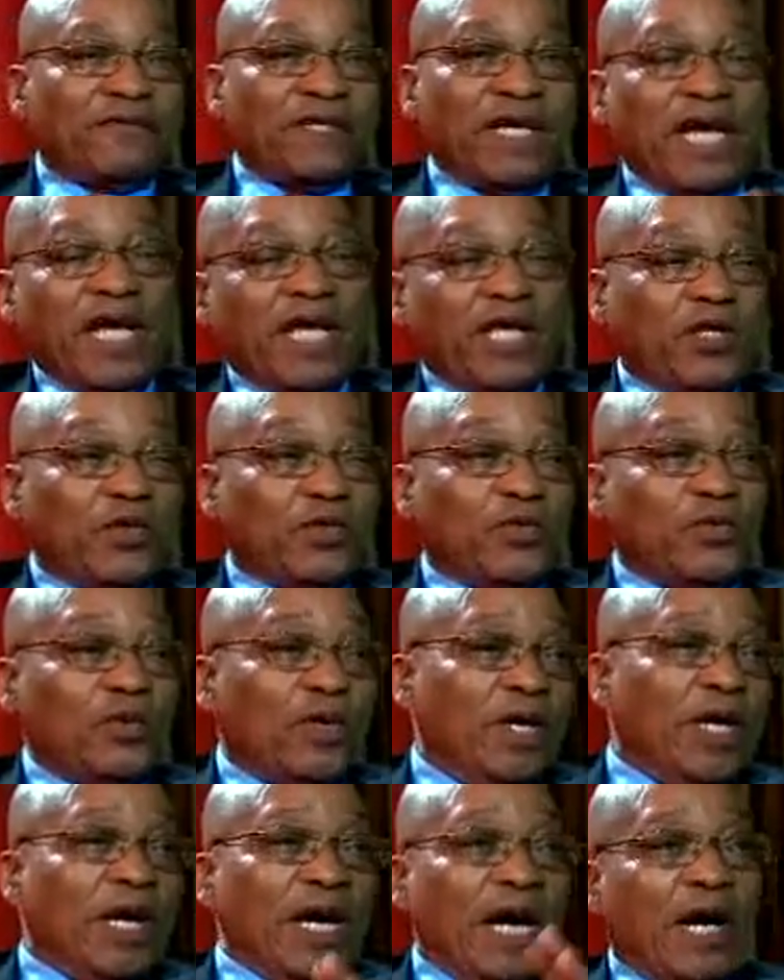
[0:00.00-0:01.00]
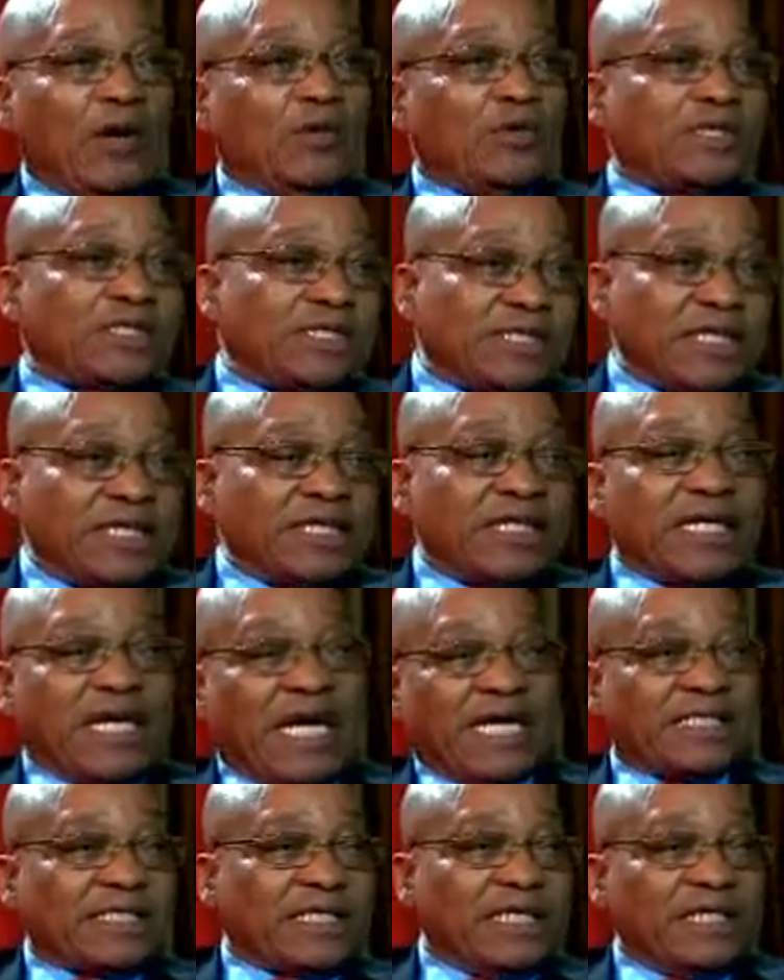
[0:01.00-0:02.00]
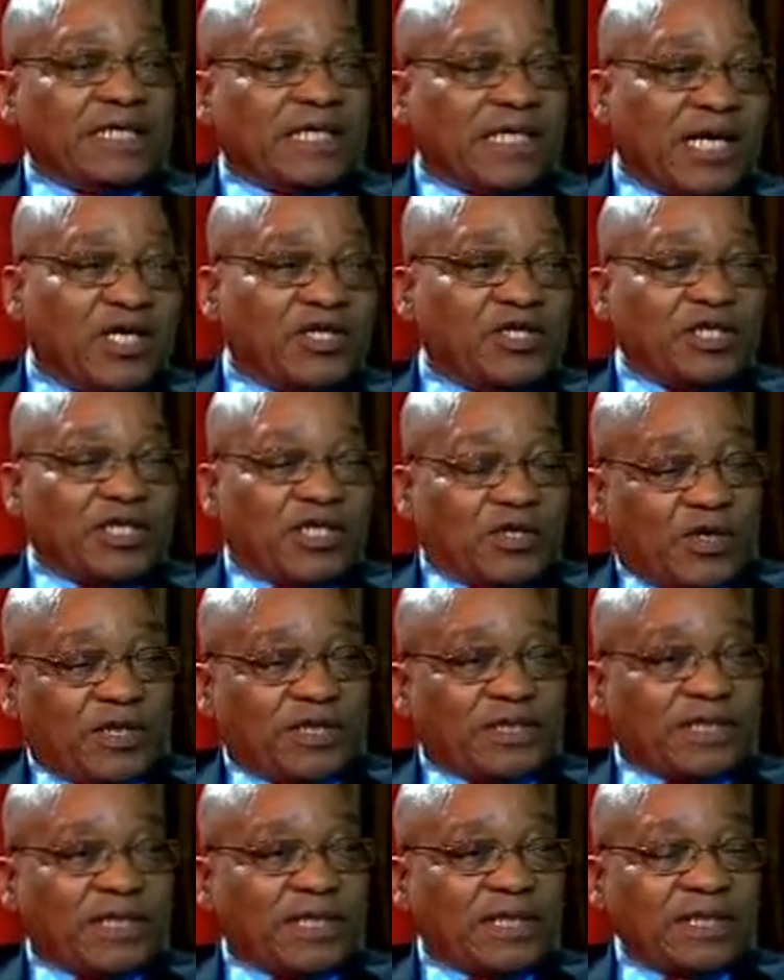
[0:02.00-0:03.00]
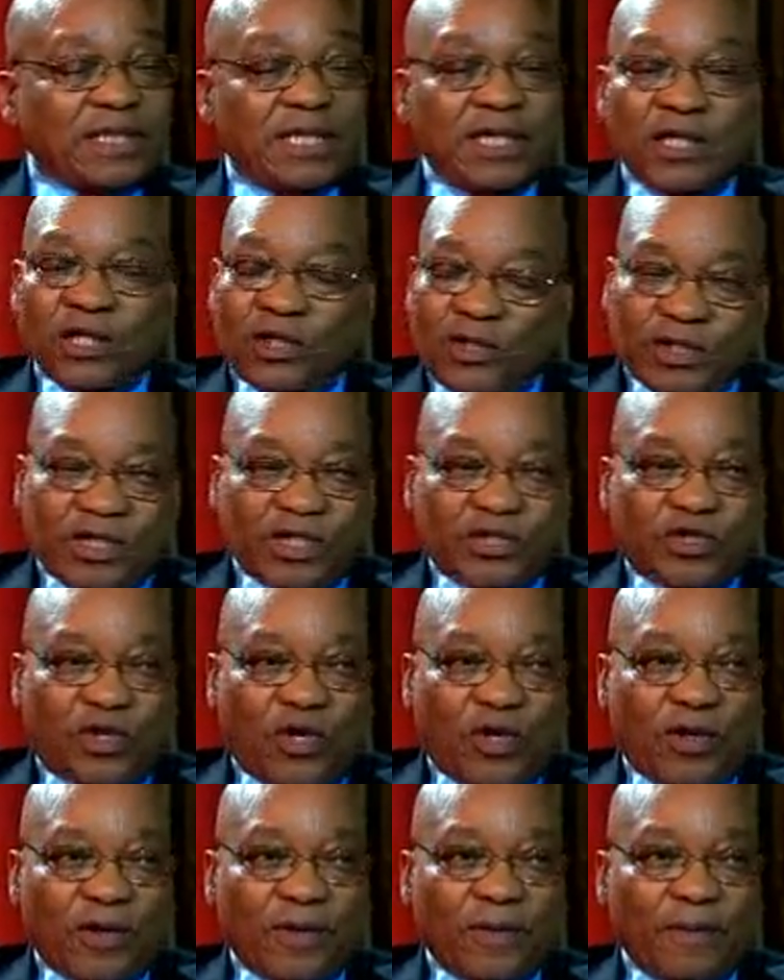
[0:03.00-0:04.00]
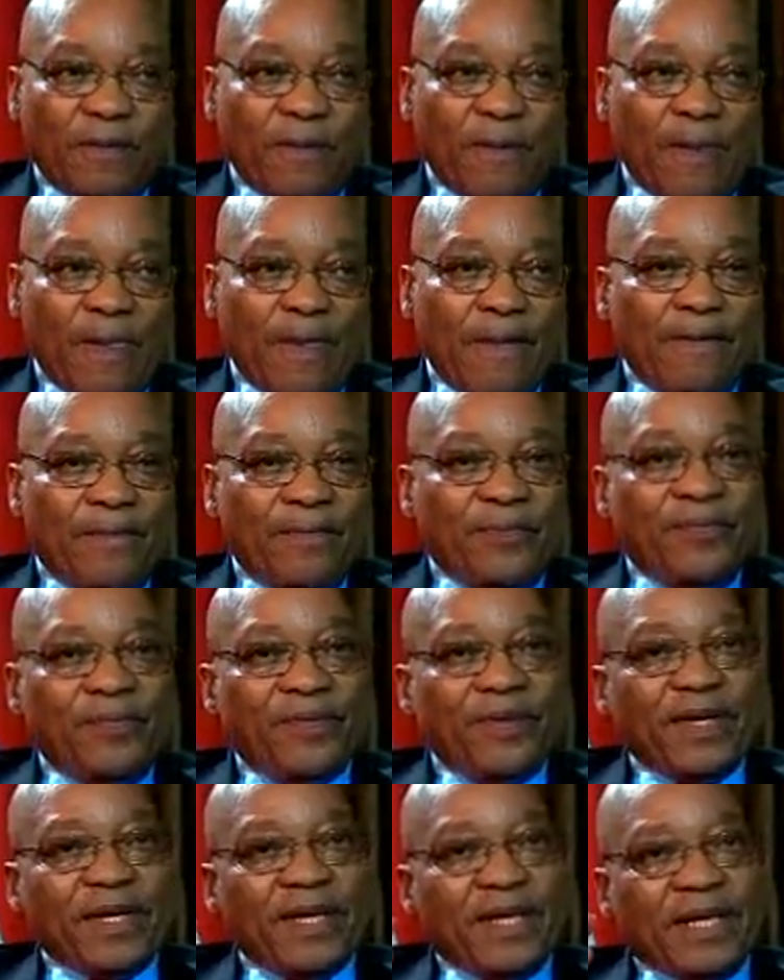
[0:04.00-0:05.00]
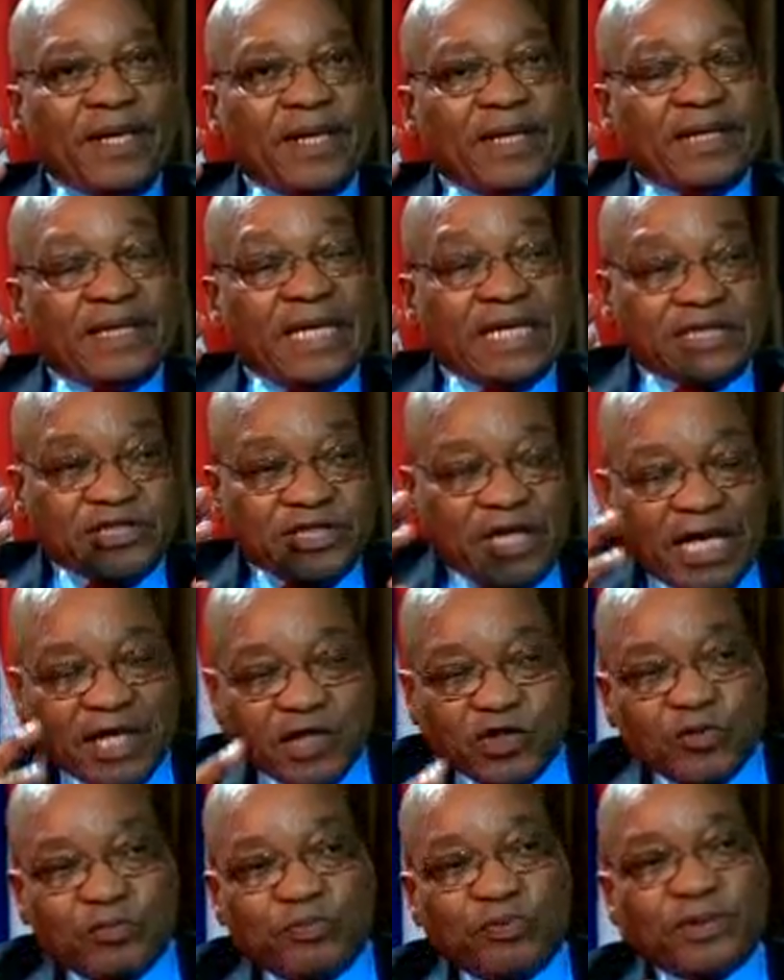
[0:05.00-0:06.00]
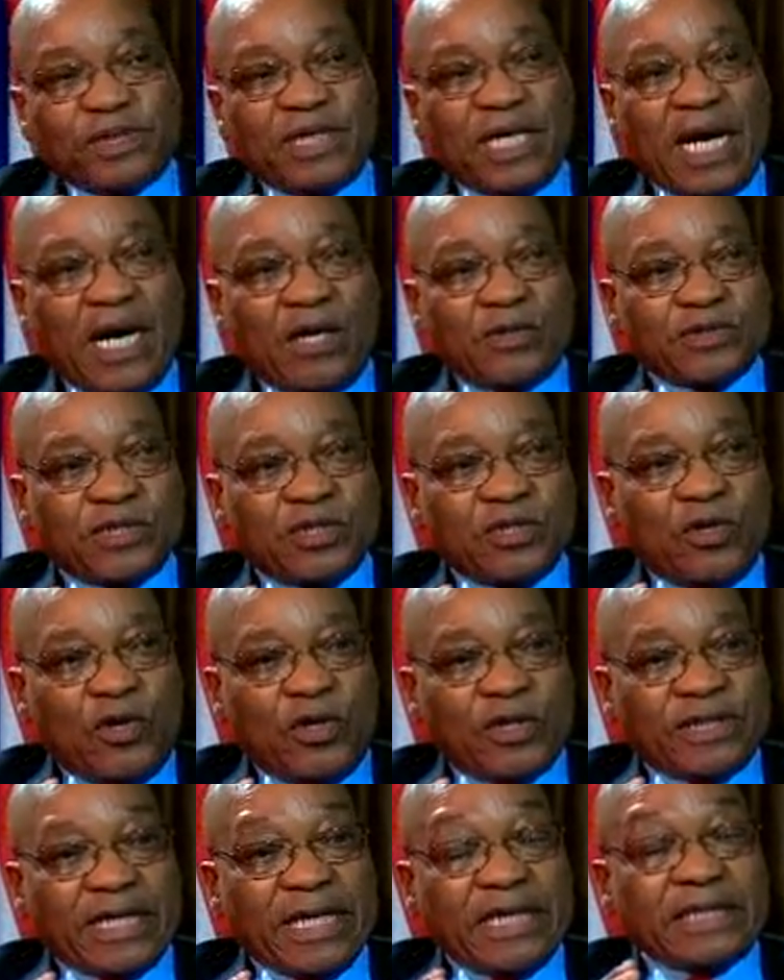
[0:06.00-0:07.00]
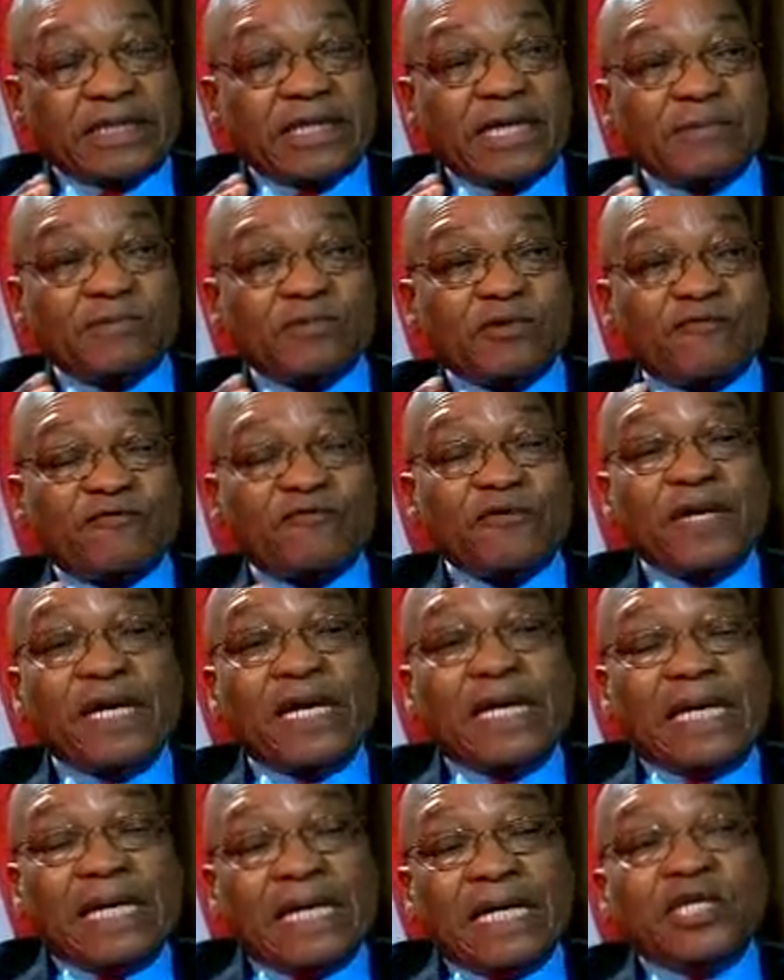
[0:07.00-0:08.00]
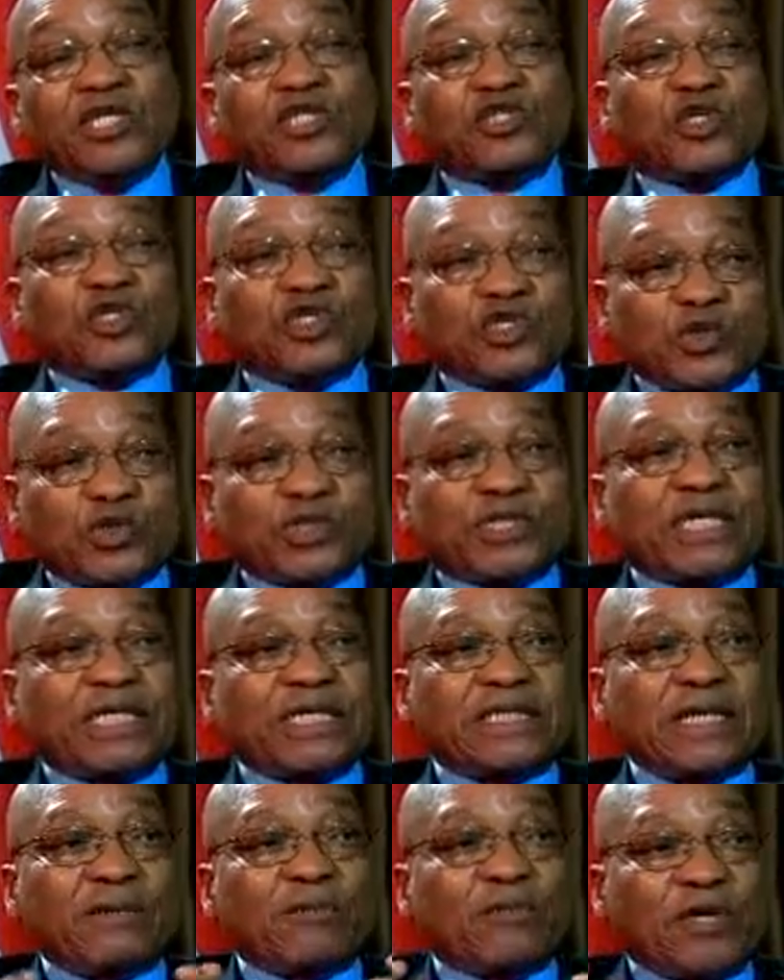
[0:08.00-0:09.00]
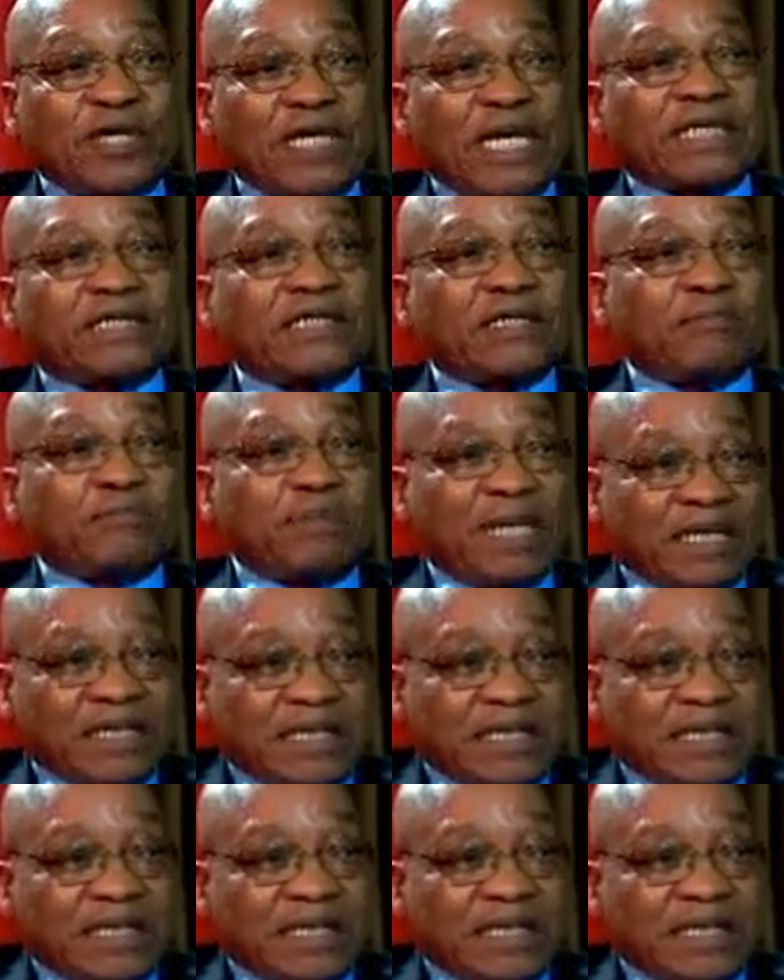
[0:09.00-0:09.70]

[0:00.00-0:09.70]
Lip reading: of the AU, I will sit nicely in the continent. Not at all. They're trying to put their house in order in terms of introducing democratic